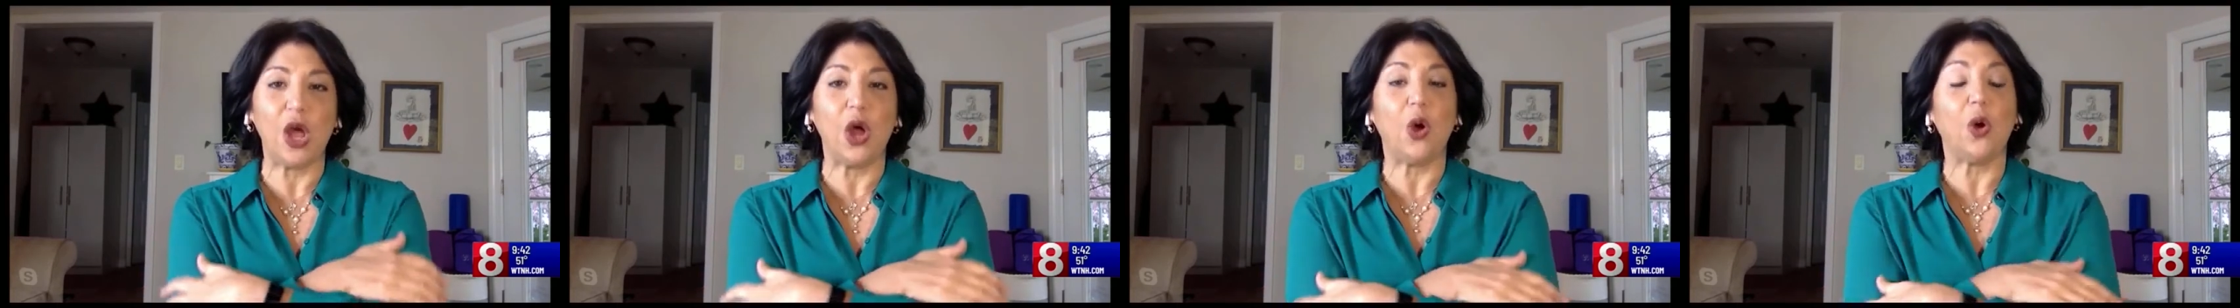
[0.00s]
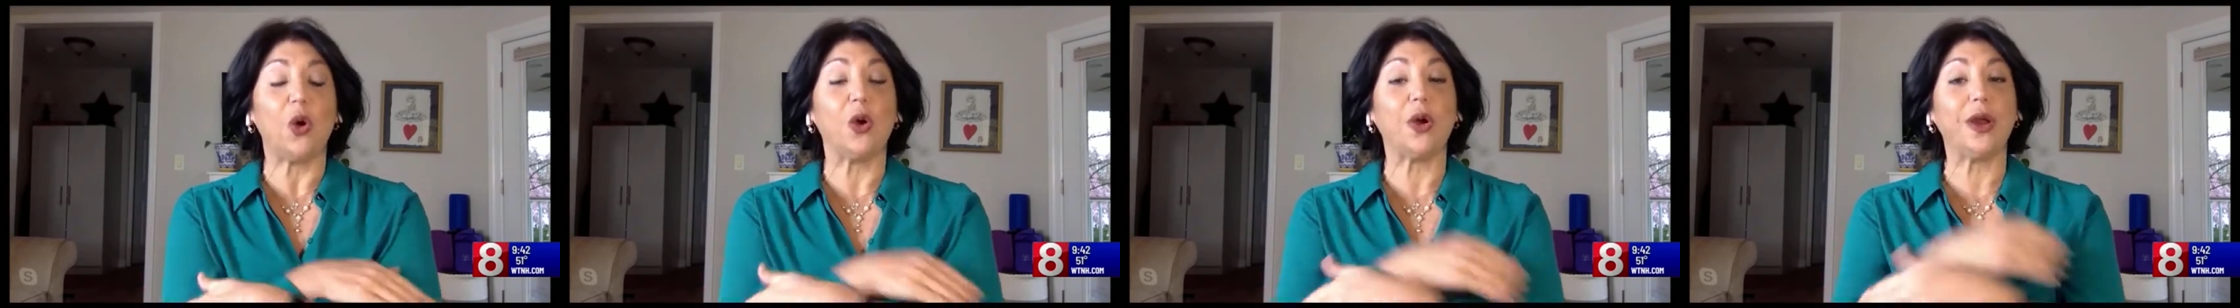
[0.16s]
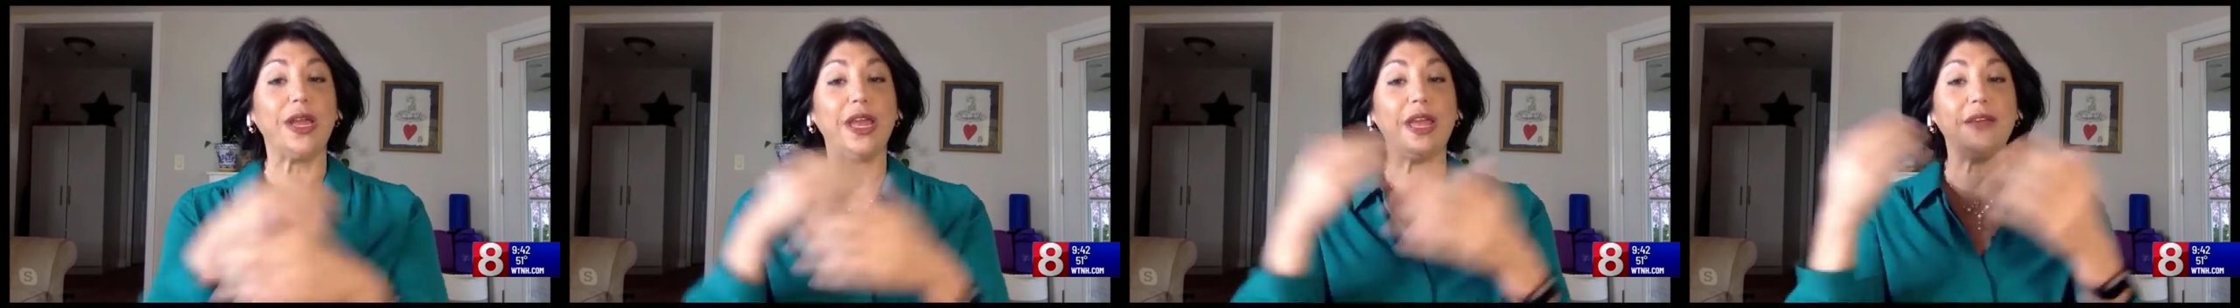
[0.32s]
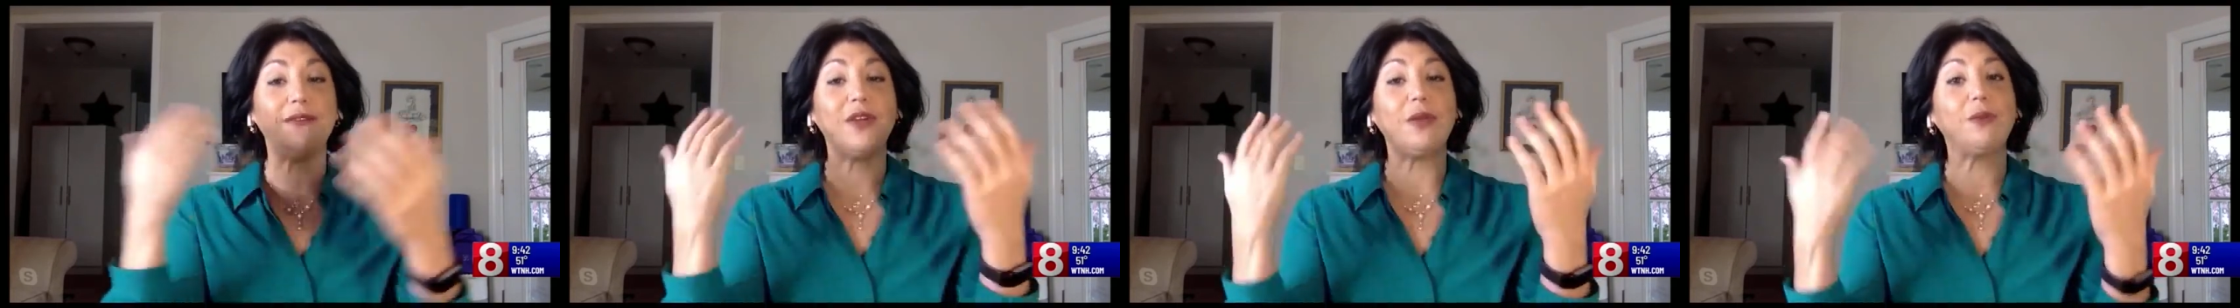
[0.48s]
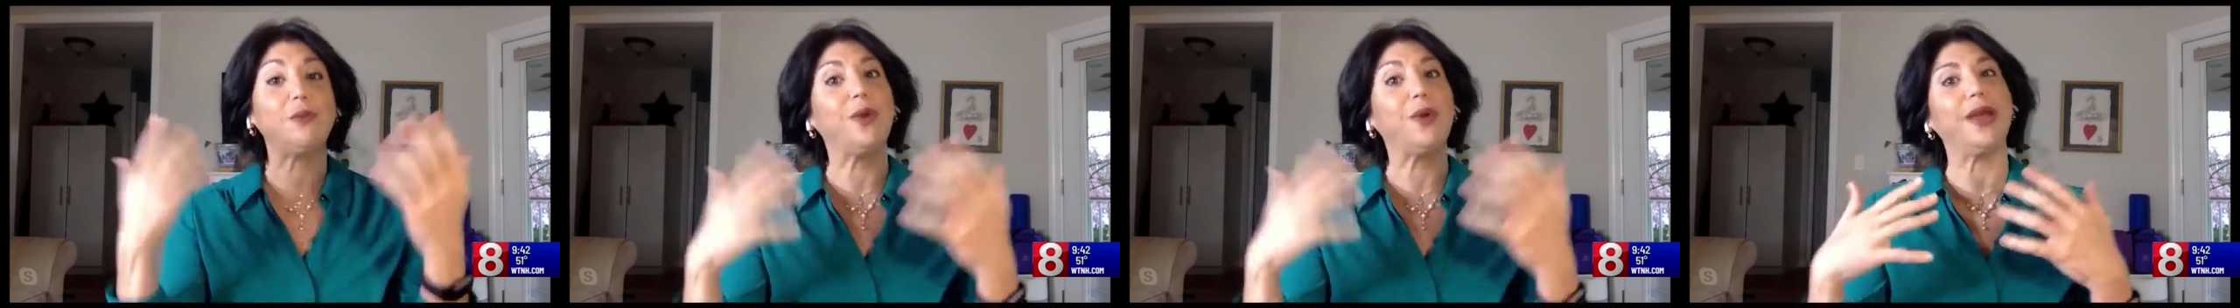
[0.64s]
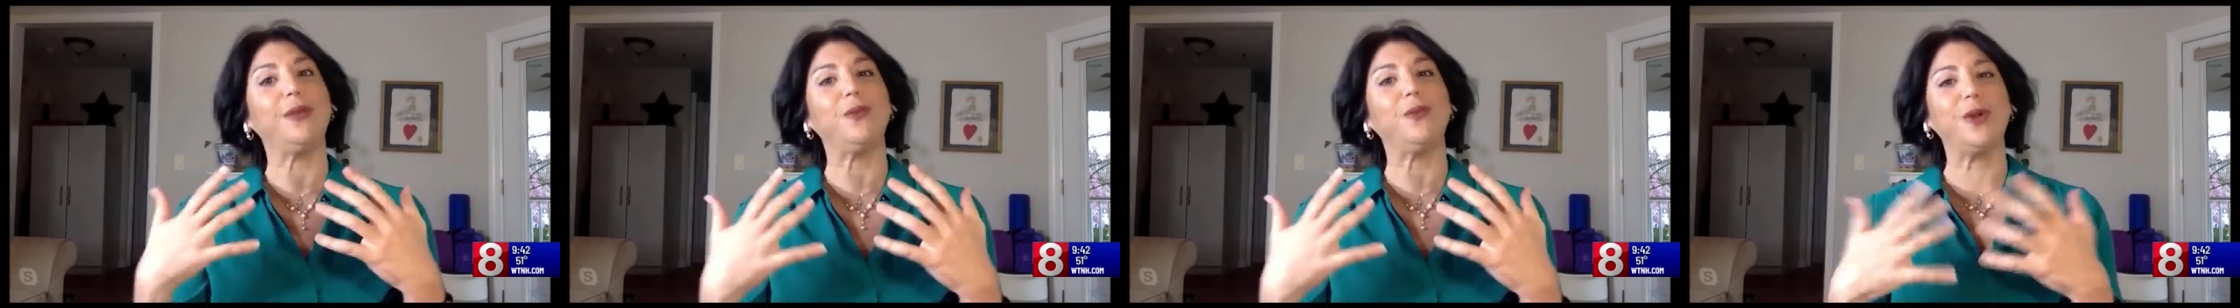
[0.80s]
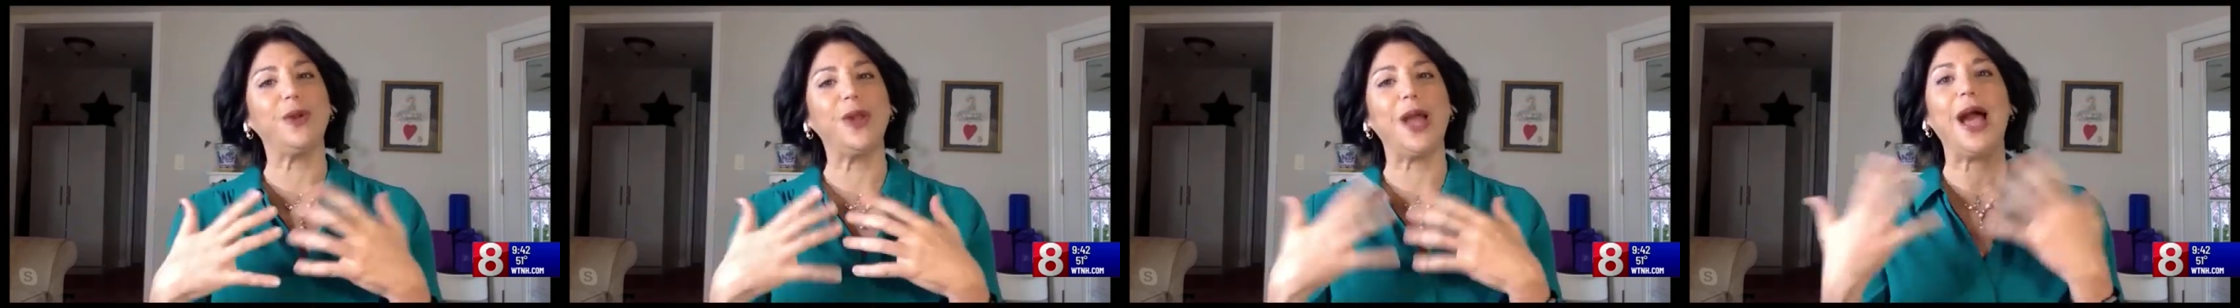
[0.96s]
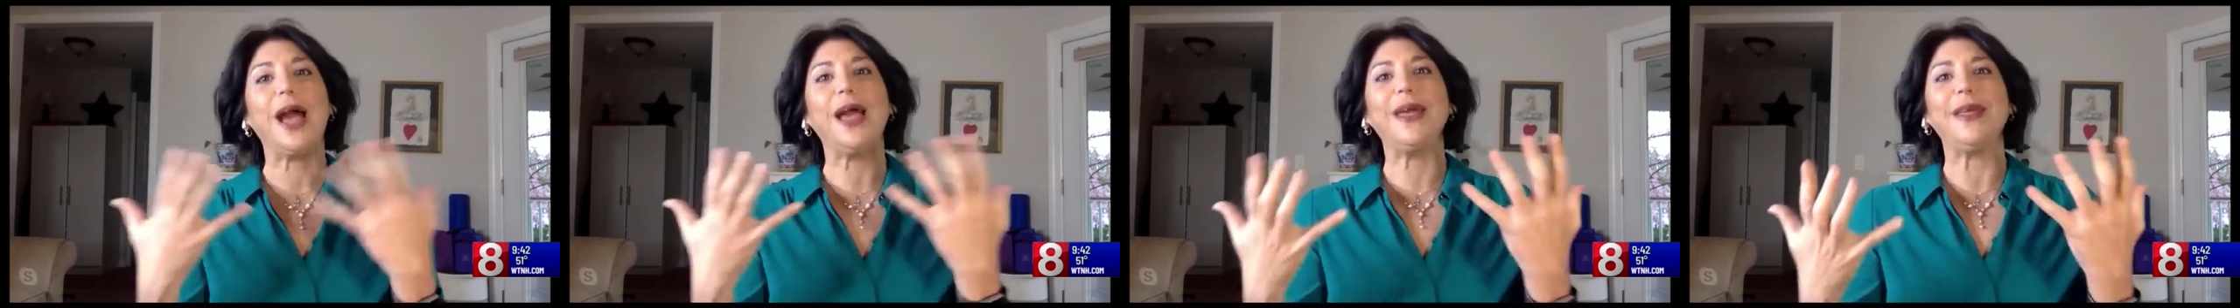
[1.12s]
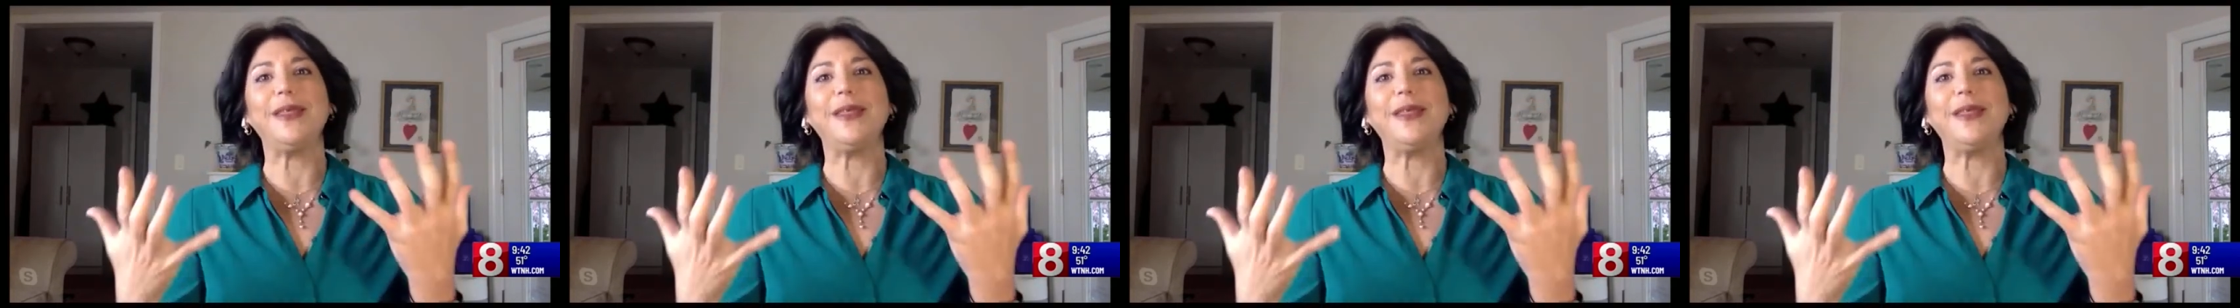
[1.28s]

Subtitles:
Or even when we're not